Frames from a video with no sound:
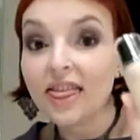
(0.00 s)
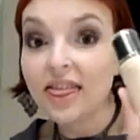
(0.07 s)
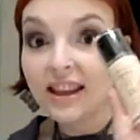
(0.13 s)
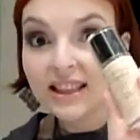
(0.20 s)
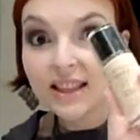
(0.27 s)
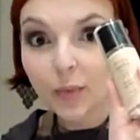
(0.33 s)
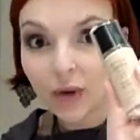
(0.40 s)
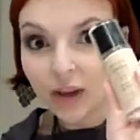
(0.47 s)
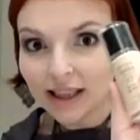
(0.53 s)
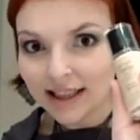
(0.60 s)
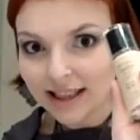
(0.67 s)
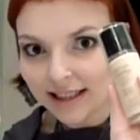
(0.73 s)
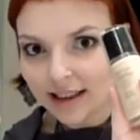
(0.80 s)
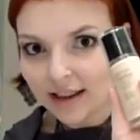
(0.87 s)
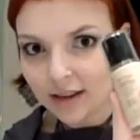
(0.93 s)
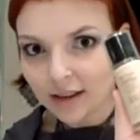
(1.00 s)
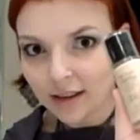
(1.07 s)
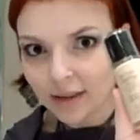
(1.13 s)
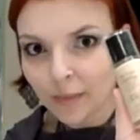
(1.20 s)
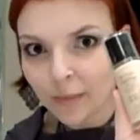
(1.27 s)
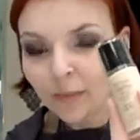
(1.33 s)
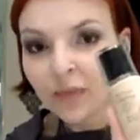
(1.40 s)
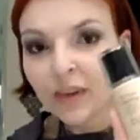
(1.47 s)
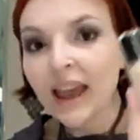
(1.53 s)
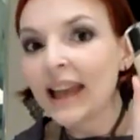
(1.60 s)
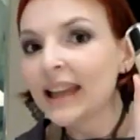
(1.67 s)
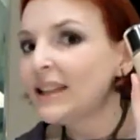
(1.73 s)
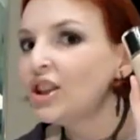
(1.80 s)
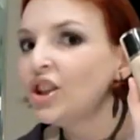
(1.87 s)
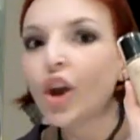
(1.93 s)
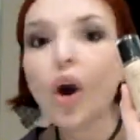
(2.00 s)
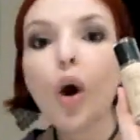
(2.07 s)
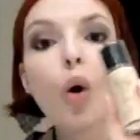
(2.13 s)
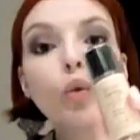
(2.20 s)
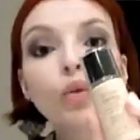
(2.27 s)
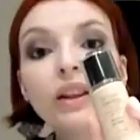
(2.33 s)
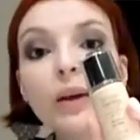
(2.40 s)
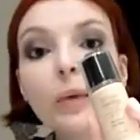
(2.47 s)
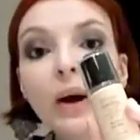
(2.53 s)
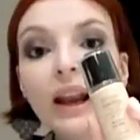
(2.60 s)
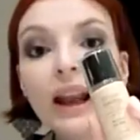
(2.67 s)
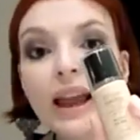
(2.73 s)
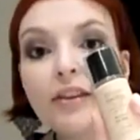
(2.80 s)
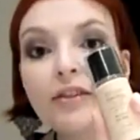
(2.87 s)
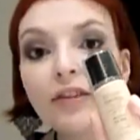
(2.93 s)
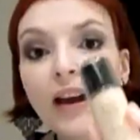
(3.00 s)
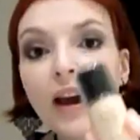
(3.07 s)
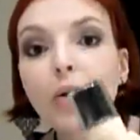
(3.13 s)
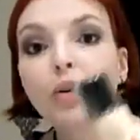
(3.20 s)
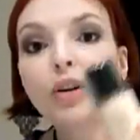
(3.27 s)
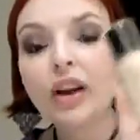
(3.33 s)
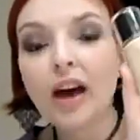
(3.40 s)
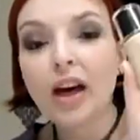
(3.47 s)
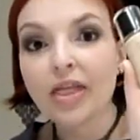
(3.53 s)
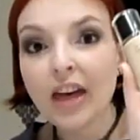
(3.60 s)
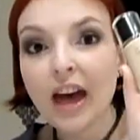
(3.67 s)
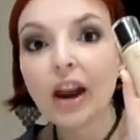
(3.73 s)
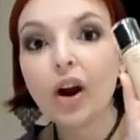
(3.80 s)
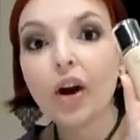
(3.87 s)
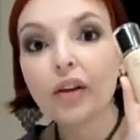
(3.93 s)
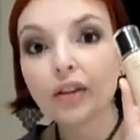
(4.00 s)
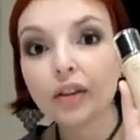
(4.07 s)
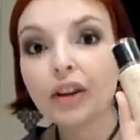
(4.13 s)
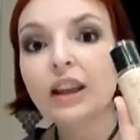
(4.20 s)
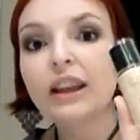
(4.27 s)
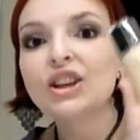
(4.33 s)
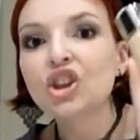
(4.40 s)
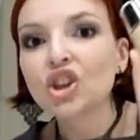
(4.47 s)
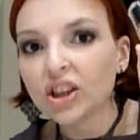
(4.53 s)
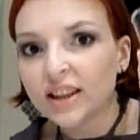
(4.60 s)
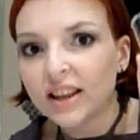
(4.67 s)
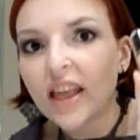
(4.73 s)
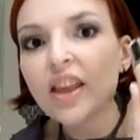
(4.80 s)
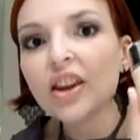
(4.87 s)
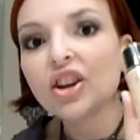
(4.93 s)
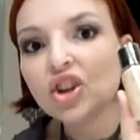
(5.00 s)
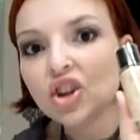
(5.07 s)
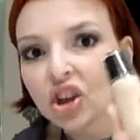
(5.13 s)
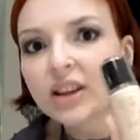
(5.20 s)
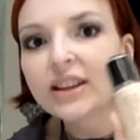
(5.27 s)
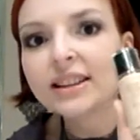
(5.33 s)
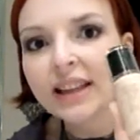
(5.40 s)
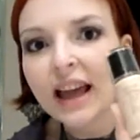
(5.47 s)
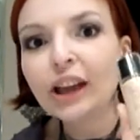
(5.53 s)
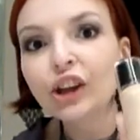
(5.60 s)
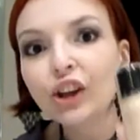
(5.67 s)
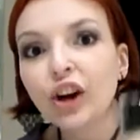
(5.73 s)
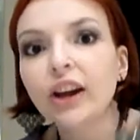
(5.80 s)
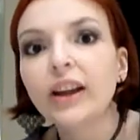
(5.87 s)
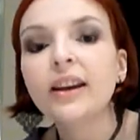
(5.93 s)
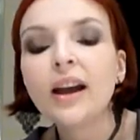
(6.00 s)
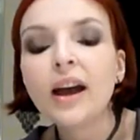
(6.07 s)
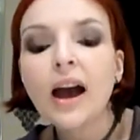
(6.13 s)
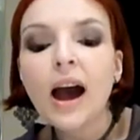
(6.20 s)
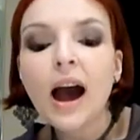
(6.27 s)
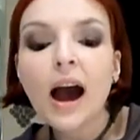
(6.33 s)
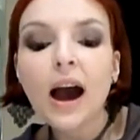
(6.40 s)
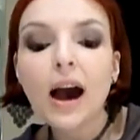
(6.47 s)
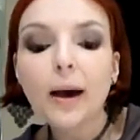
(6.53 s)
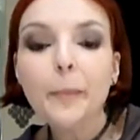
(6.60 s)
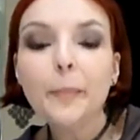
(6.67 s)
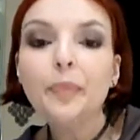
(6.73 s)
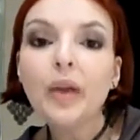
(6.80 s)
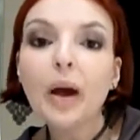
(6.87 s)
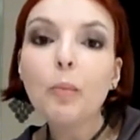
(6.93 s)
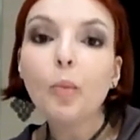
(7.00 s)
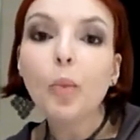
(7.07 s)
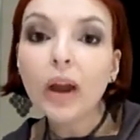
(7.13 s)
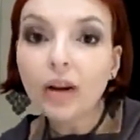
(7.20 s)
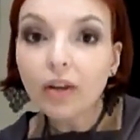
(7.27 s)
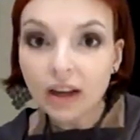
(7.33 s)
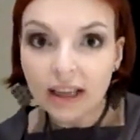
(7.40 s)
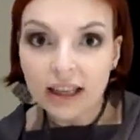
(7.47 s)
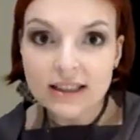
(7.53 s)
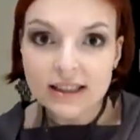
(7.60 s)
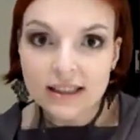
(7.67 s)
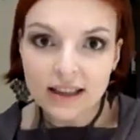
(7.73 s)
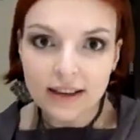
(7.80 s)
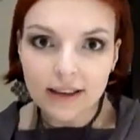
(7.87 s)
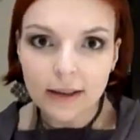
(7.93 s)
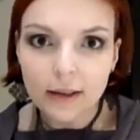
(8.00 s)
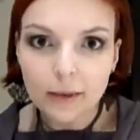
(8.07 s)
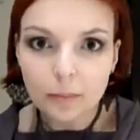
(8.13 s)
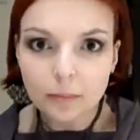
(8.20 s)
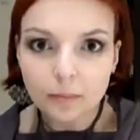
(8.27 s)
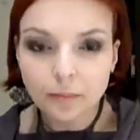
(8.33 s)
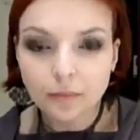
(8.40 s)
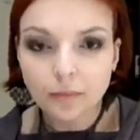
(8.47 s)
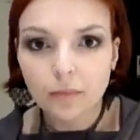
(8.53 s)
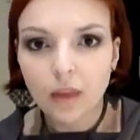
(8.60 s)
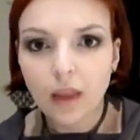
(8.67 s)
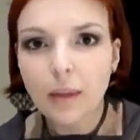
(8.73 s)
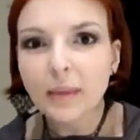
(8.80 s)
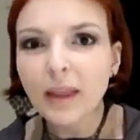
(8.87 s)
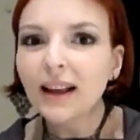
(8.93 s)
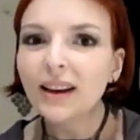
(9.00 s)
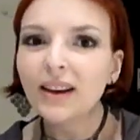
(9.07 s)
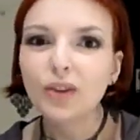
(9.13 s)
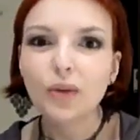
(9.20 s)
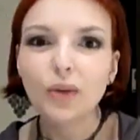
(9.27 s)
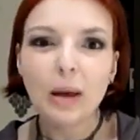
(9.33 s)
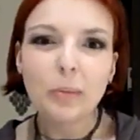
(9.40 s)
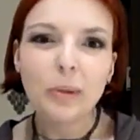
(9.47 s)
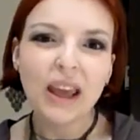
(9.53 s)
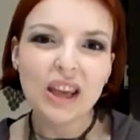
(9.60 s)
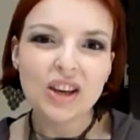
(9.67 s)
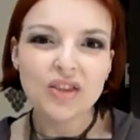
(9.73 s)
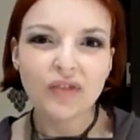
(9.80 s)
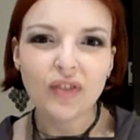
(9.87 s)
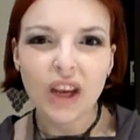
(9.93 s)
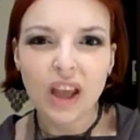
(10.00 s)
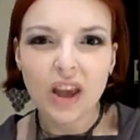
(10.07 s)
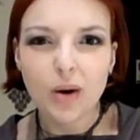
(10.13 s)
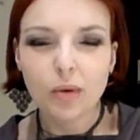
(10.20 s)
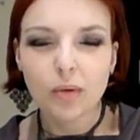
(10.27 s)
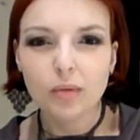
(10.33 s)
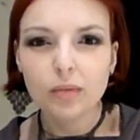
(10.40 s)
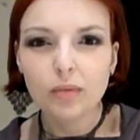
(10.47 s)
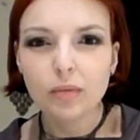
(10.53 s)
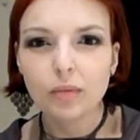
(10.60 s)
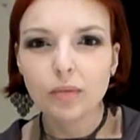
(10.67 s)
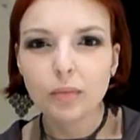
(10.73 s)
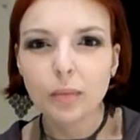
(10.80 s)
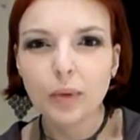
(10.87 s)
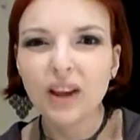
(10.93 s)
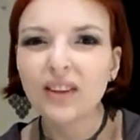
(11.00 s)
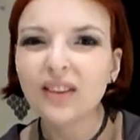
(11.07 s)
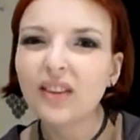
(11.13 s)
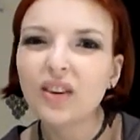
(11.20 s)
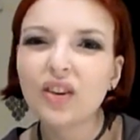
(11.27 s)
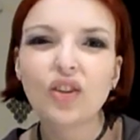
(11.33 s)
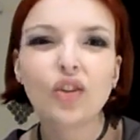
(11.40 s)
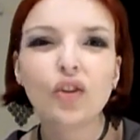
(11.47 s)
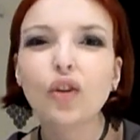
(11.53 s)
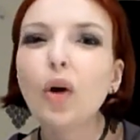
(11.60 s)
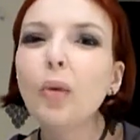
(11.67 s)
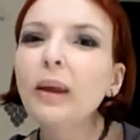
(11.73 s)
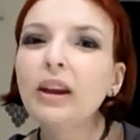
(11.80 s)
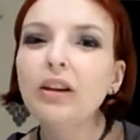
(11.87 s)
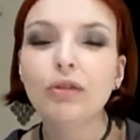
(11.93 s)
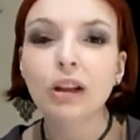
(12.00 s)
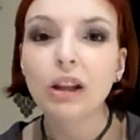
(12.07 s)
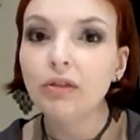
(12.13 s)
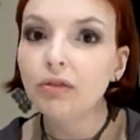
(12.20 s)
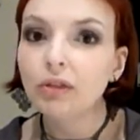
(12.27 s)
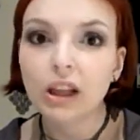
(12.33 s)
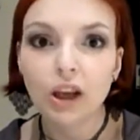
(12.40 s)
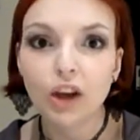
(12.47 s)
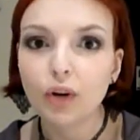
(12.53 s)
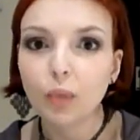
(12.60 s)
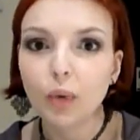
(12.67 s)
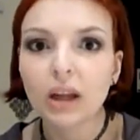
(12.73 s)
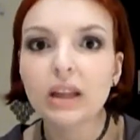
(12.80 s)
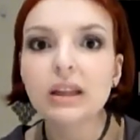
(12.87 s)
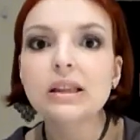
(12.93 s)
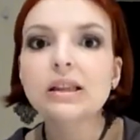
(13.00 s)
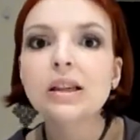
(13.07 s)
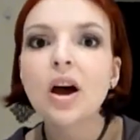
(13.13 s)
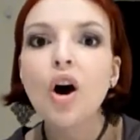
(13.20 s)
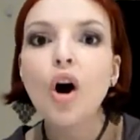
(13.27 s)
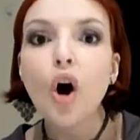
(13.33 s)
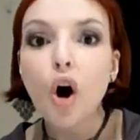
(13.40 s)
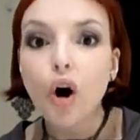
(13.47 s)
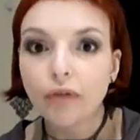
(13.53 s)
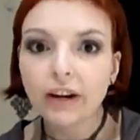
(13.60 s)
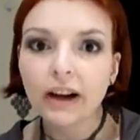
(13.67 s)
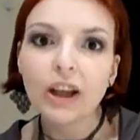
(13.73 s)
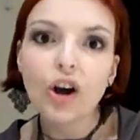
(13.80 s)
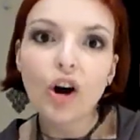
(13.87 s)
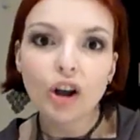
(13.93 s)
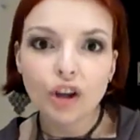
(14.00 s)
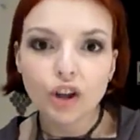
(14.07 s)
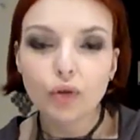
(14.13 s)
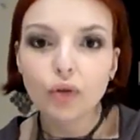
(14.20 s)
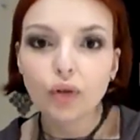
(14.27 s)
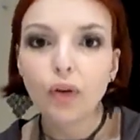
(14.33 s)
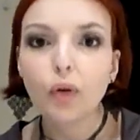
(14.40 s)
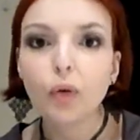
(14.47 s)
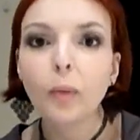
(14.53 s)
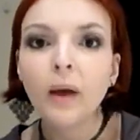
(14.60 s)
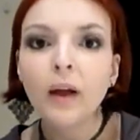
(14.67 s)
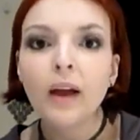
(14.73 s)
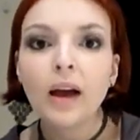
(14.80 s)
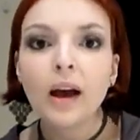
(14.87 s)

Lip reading: this one does not. It's the only one I have found that is just that good. I'm wearing it tonight. I'm not going to do an application video because there's so many really, really good ones already on YouTube.